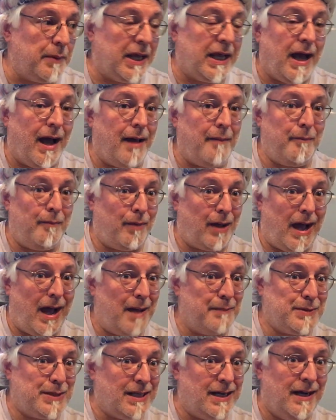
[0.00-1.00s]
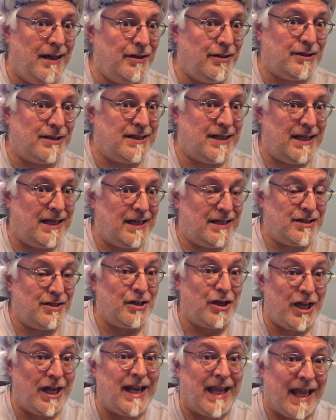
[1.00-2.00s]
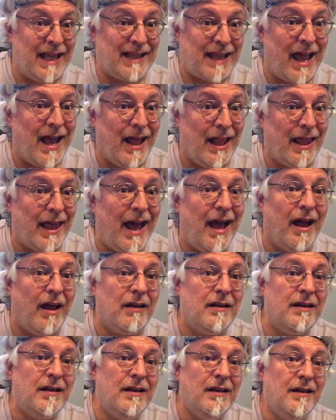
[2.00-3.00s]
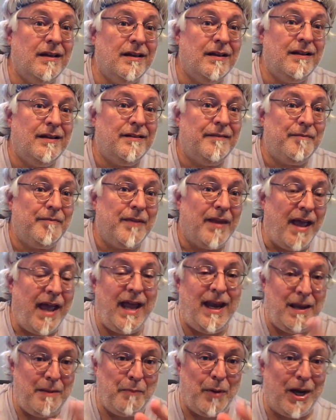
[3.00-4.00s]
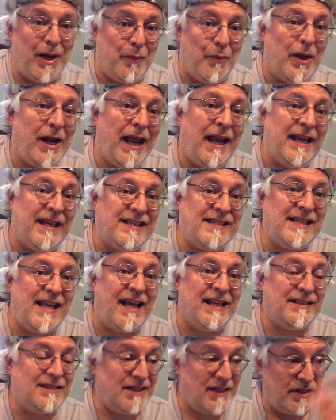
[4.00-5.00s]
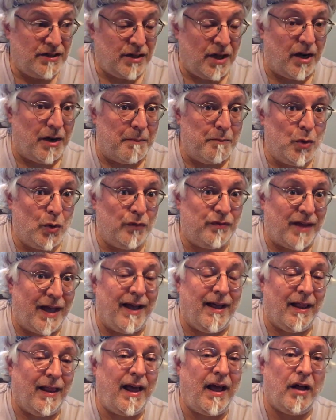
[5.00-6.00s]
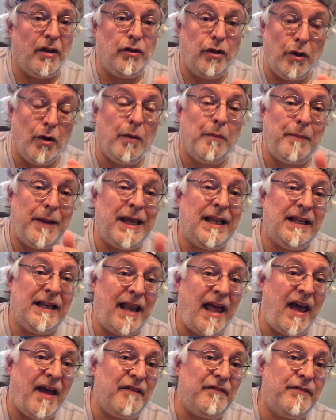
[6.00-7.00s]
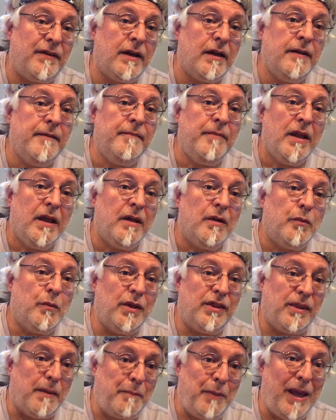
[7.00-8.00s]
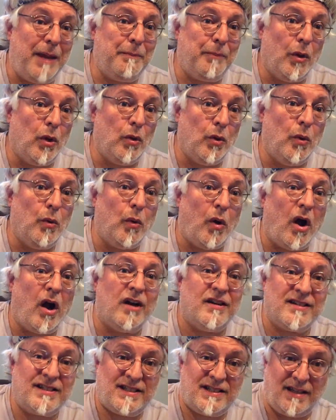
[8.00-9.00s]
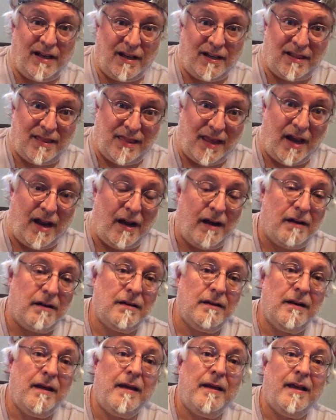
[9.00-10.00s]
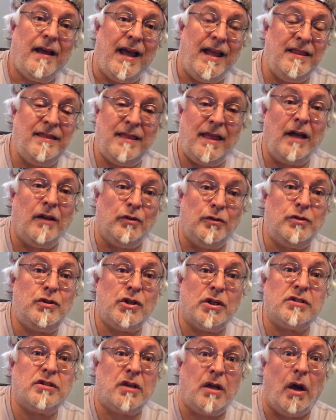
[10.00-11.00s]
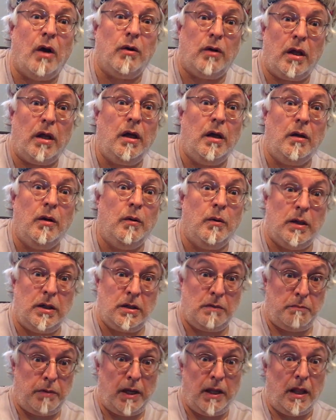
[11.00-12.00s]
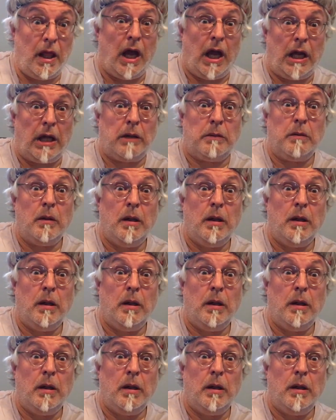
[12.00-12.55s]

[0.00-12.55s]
become cops in other cities. They're going to get the hell out. Anybody with any sense is going to move the hell out. You'll be left with the people who are stuck there. And they'll just go to you and be like,